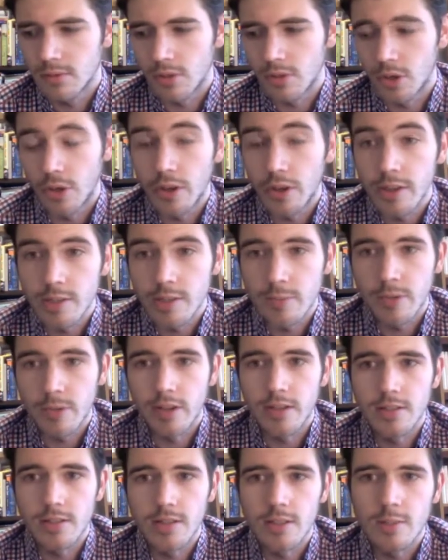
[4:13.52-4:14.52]
her
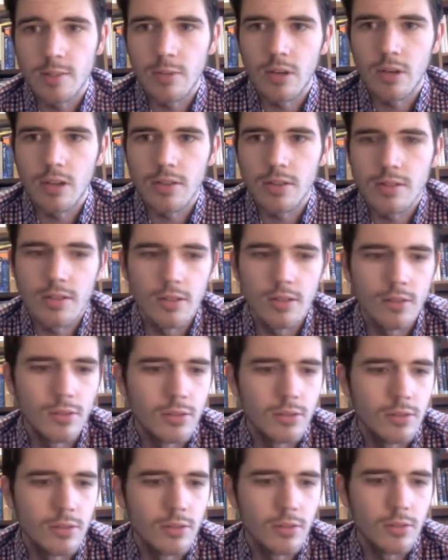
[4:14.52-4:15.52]
experiences, but
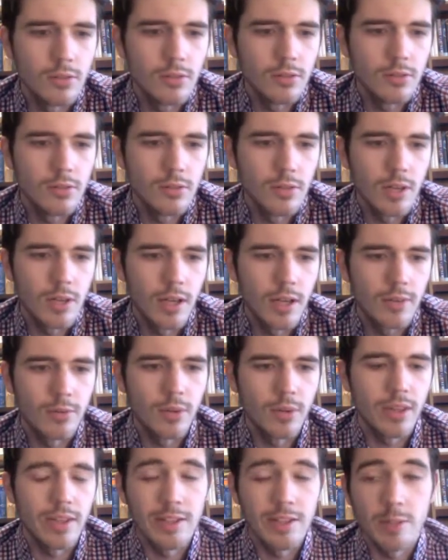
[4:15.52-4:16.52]
also kind of
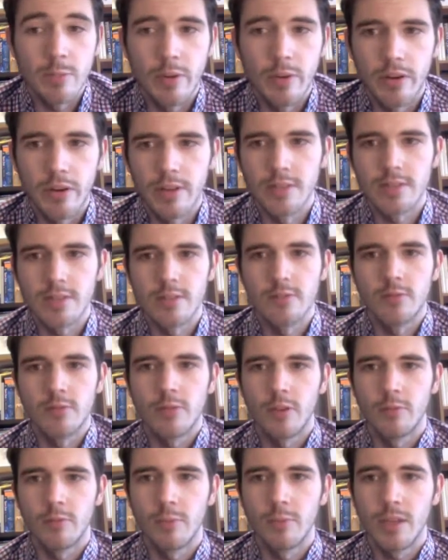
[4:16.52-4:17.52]
the experience
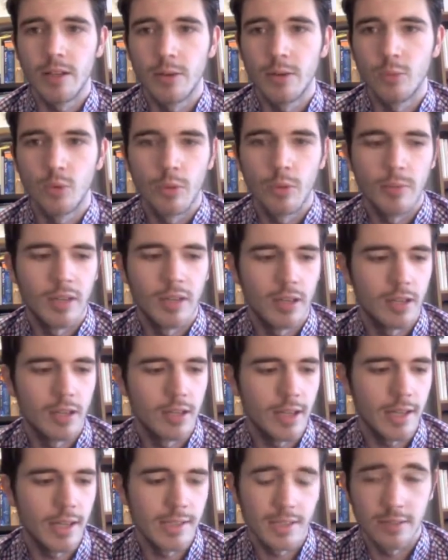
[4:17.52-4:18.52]
of being a woman in
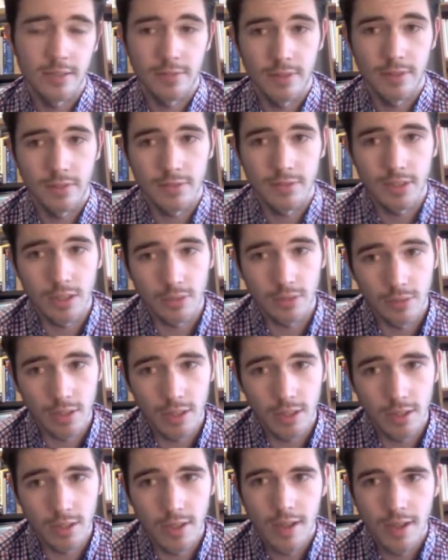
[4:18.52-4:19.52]

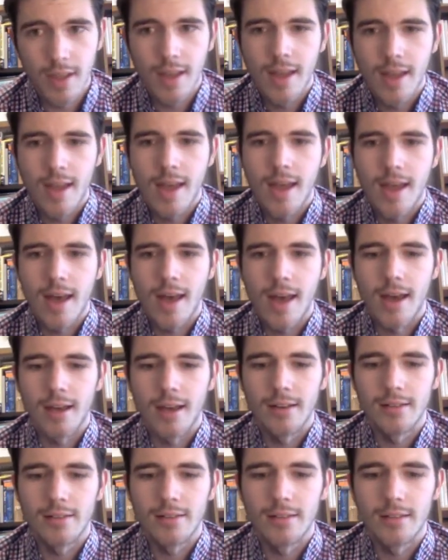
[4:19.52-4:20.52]
1953
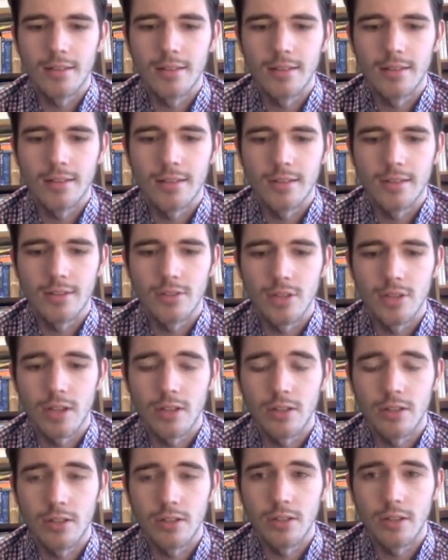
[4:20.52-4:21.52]
and the
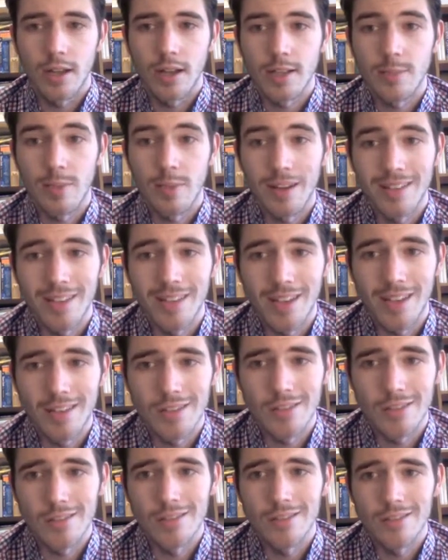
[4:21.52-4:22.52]
gender
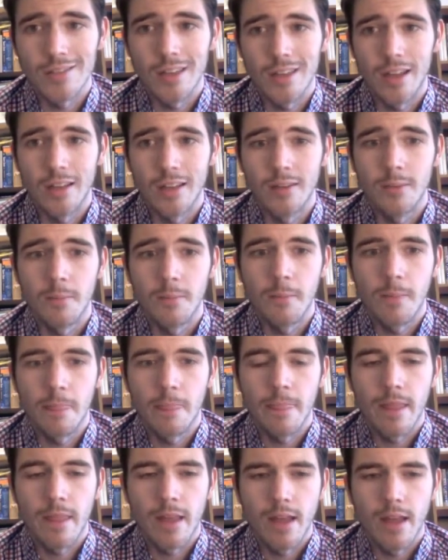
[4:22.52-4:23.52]
expectations
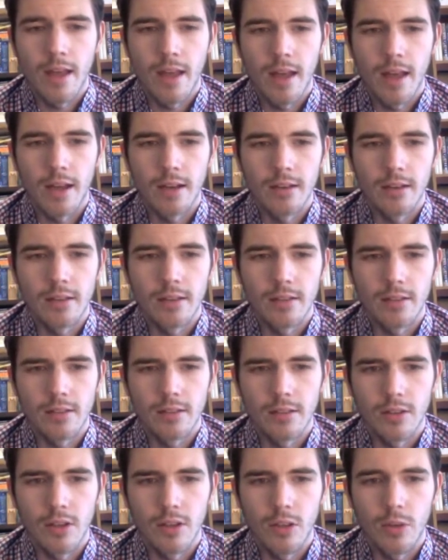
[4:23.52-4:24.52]
and
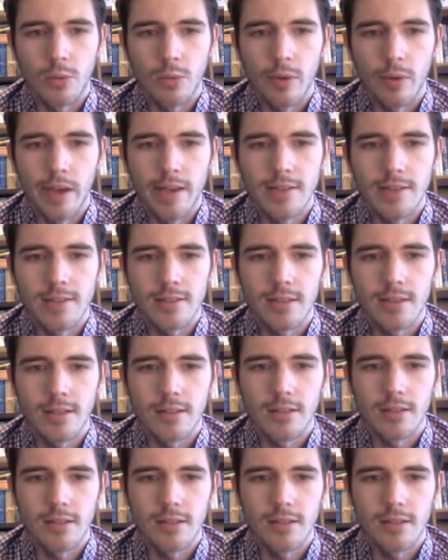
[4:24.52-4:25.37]
the ways that